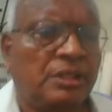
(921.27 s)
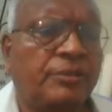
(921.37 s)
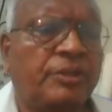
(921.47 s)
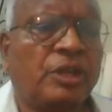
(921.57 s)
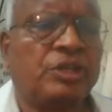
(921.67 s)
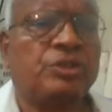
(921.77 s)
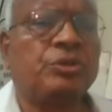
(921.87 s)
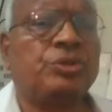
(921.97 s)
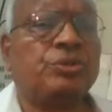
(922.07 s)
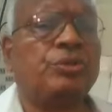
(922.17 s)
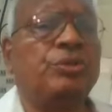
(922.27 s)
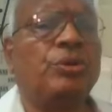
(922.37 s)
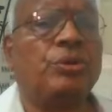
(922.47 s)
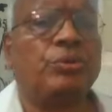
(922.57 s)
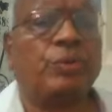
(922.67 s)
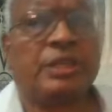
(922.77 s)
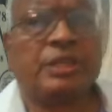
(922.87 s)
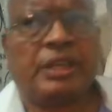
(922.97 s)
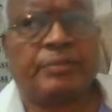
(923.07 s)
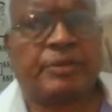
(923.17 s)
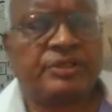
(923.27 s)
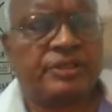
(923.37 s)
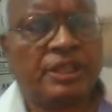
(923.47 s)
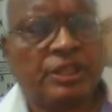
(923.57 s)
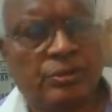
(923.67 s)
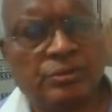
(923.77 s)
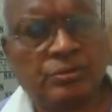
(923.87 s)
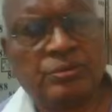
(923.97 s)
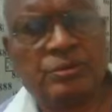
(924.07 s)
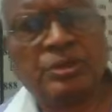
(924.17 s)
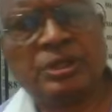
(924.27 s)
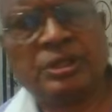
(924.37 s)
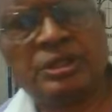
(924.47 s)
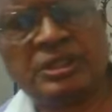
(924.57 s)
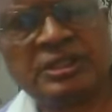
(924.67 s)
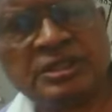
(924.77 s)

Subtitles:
because you should know what that person can do. This